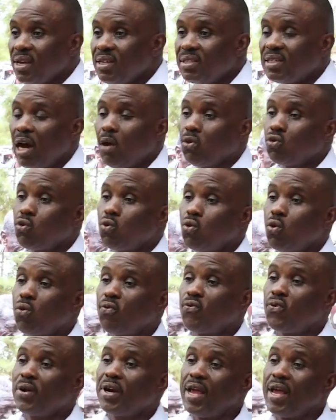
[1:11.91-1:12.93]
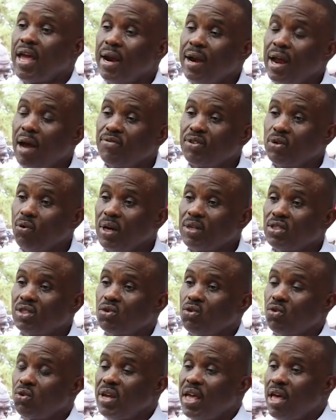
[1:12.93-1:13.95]
is how to look for their loved
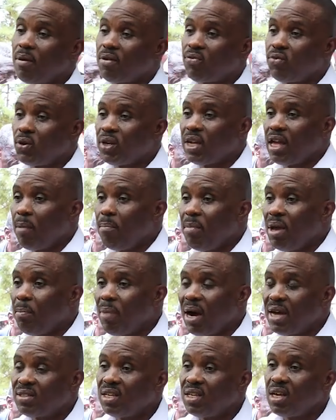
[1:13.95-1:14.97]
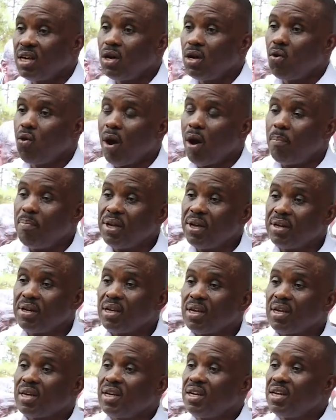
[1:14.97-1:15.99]
ones, for their members who have been
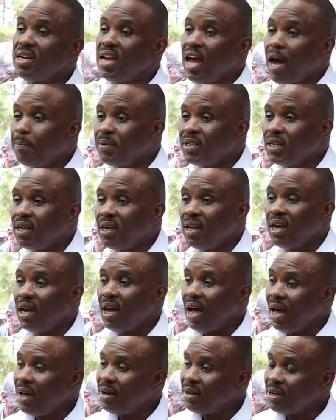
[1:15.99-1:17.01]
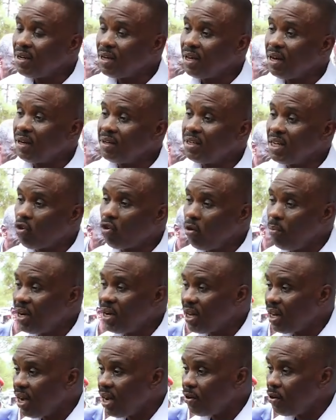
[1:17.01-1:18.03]
kidnapped and held
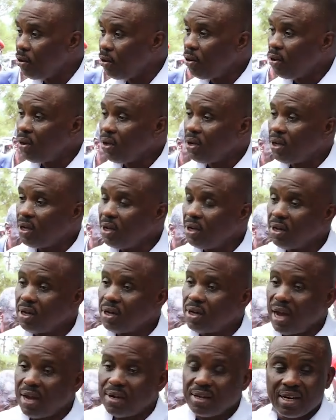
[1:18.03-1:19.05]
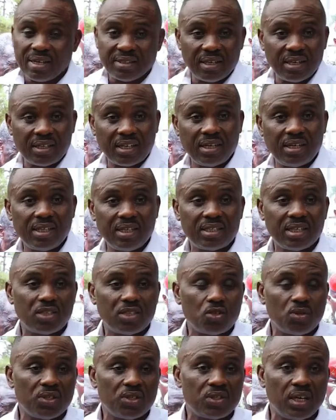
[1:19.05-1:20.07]
incommunicado in ungazetted
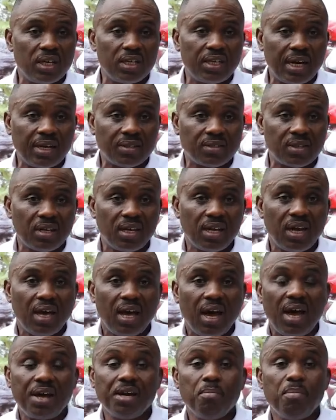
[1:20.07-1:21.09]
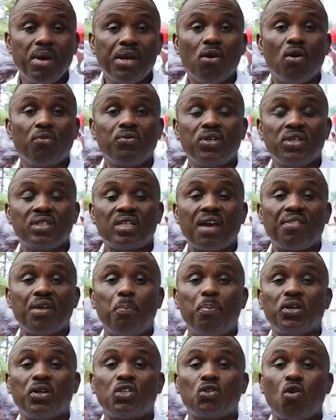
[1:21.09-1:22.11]
detention centers. And many of these other
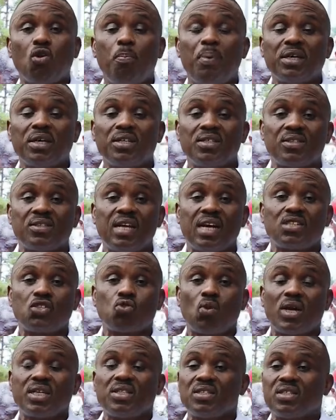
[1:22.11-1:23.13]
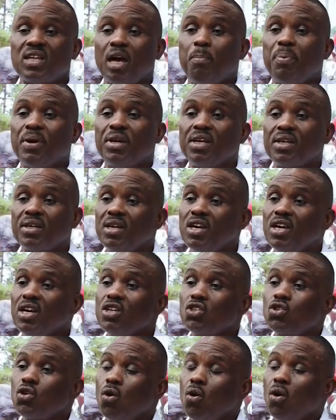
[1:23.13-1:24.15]
political parties, that's what is happening.
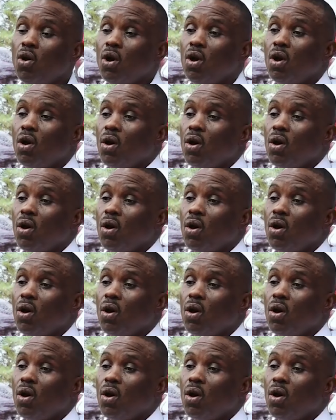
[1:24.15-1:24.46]
So,